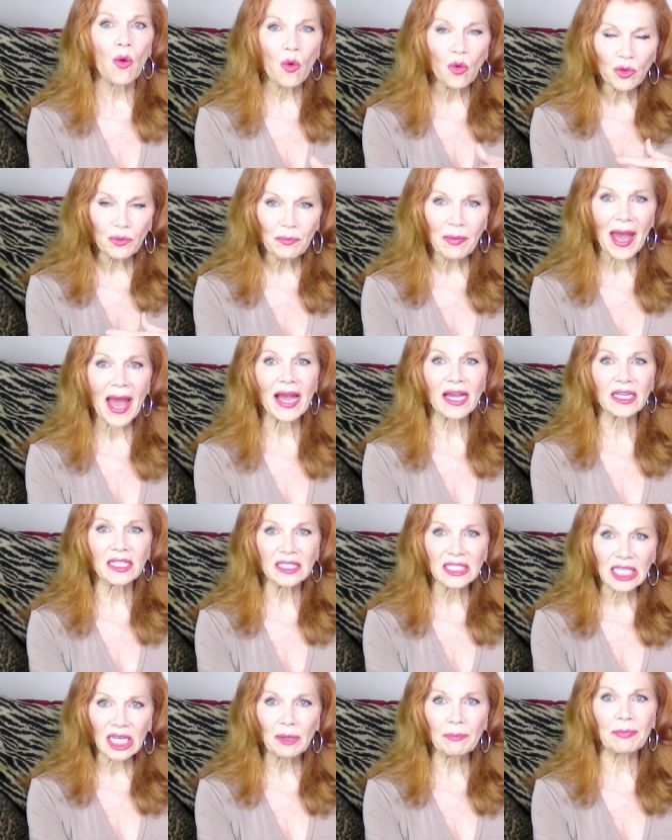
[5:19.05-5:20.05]
Hold back
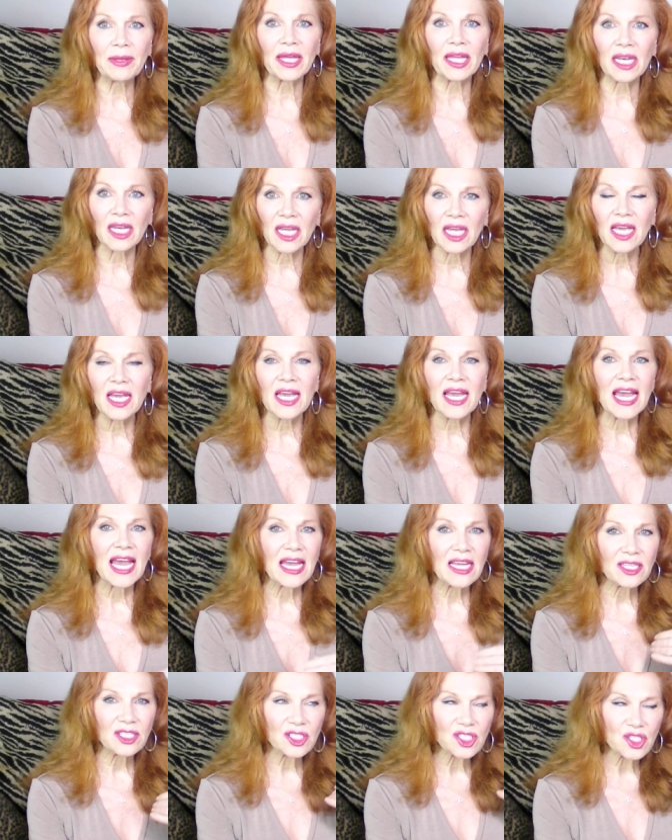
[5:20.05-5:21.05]
a little bit
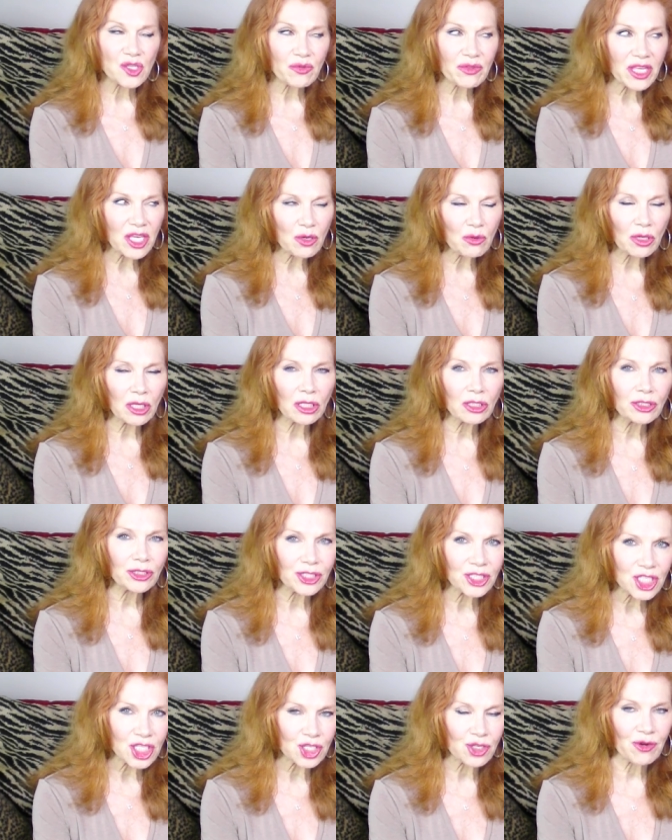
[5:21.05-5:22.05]
so that you can
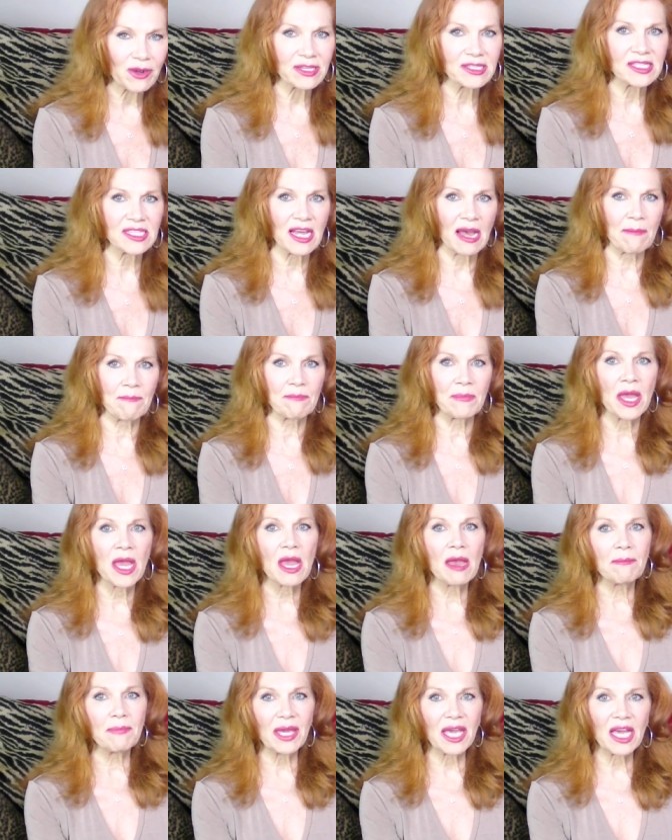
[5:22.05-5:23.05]
learn to trust them.
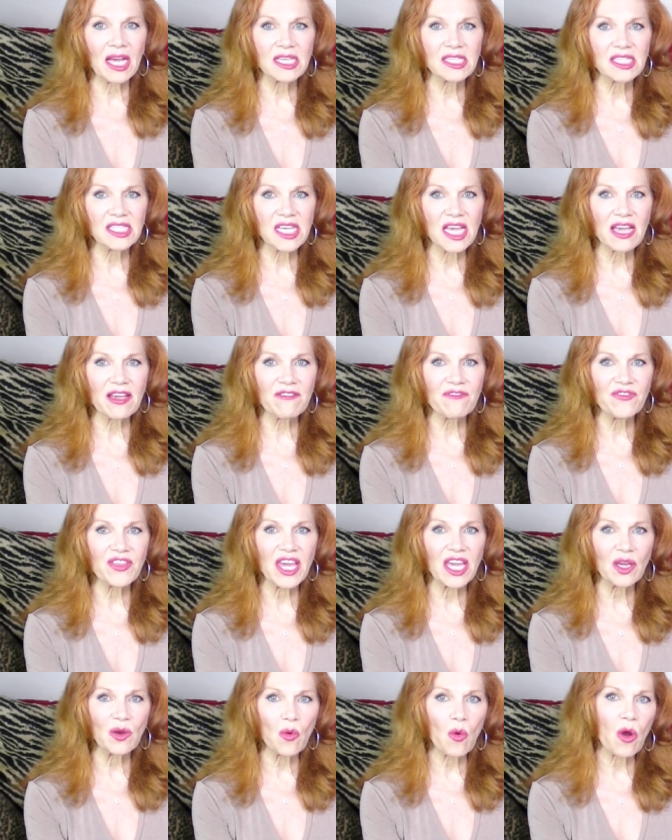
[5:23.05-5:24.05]
Because if
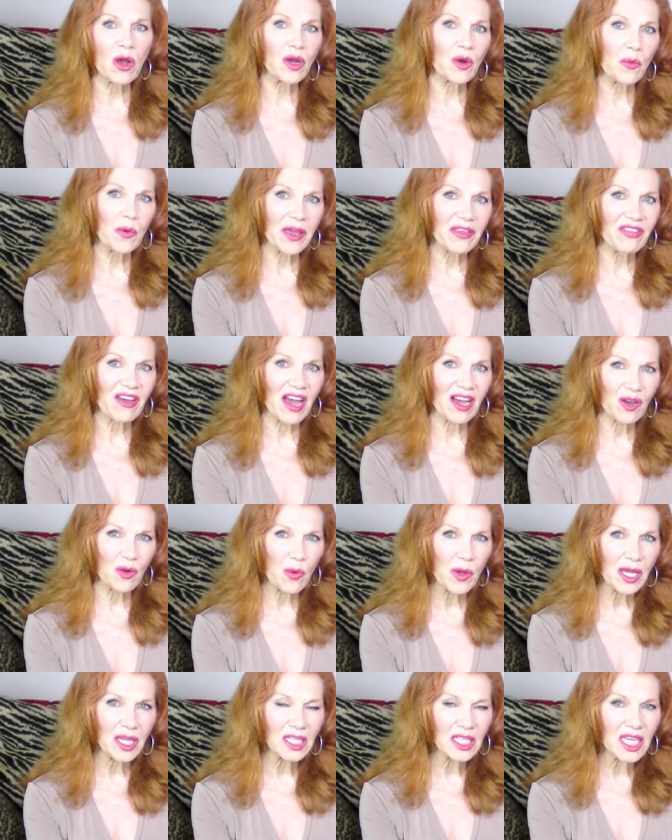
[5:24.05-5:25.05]
they can walk away that
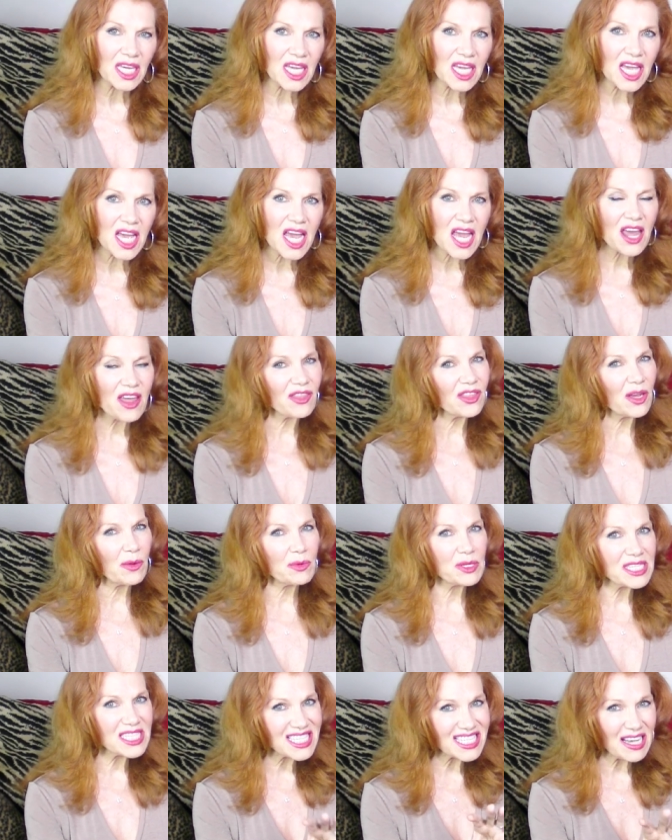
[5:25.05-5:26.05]
quickly,
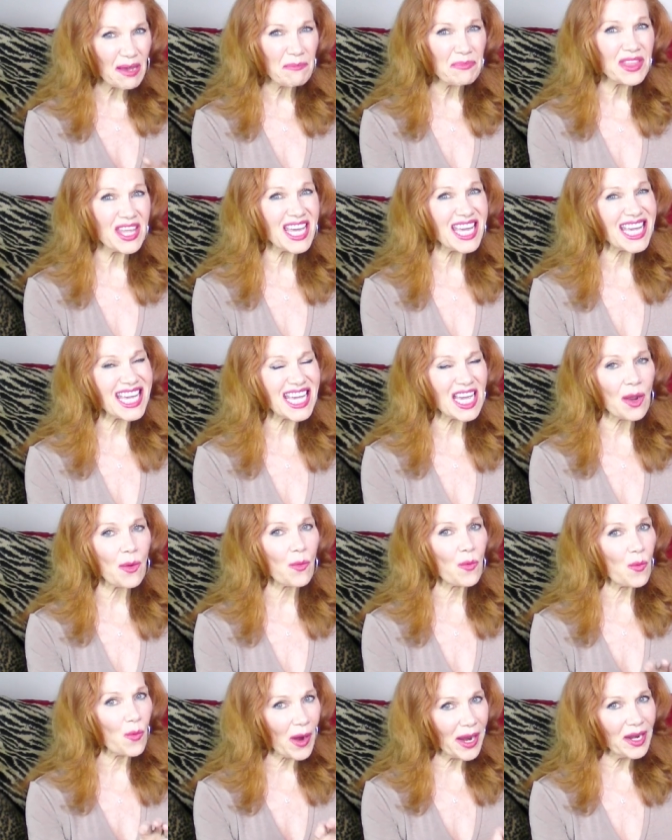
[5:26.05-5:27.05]
there was something
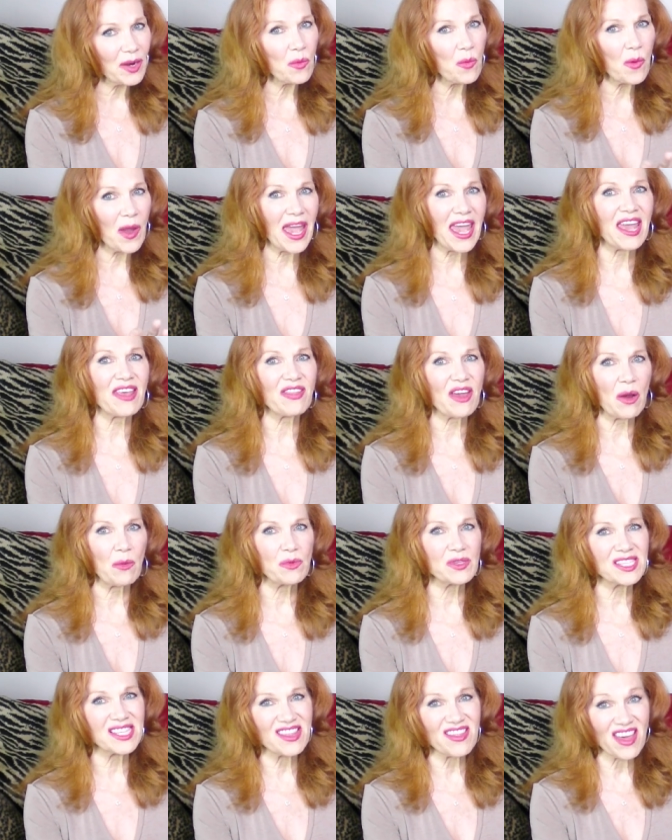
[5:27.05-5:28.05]
right away
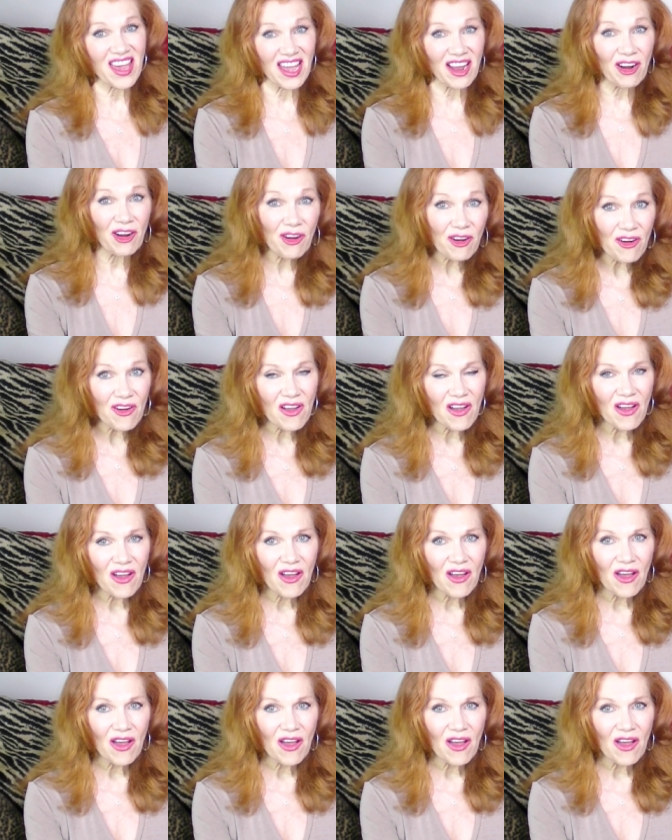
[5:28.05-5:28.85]
that was there